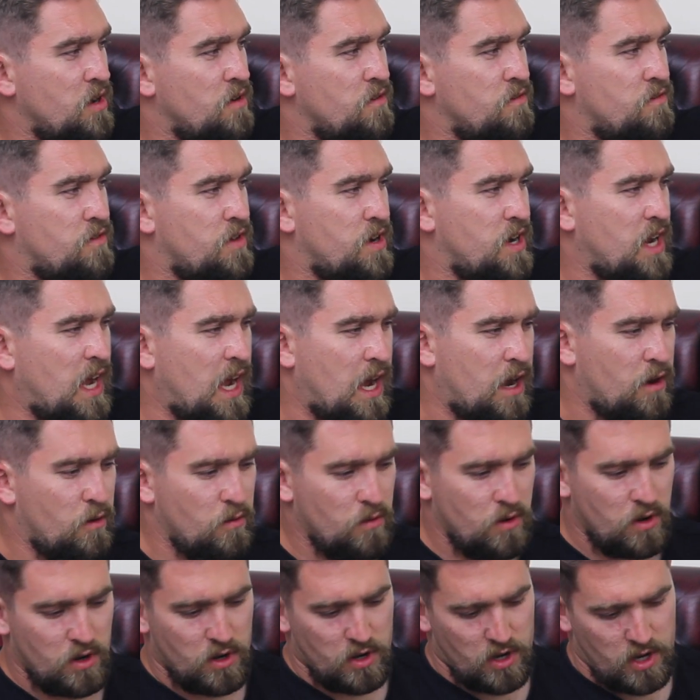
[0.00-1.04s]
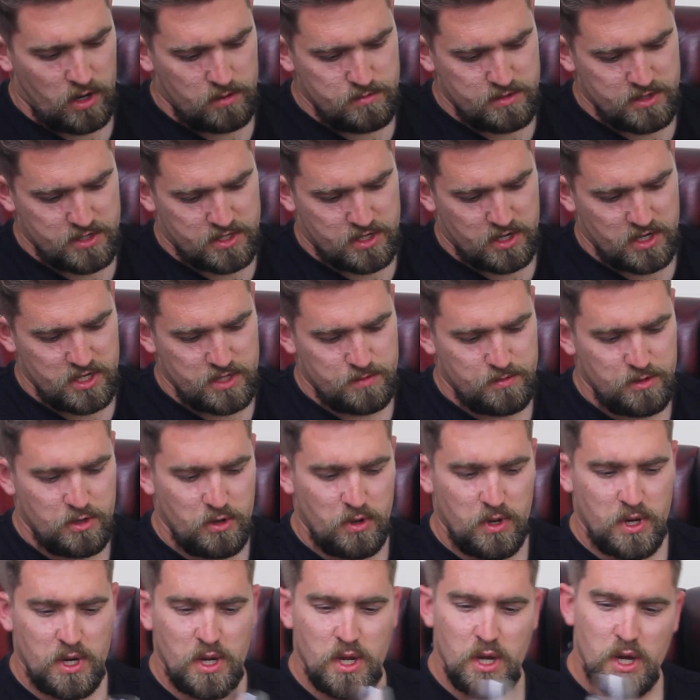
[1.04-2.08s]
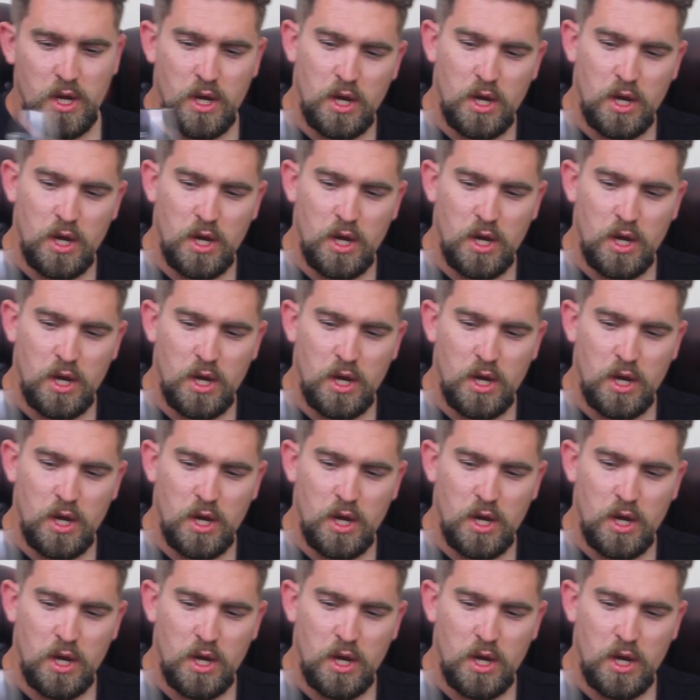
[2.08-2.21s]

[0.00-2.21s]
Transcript: For now, I'm just going to be doing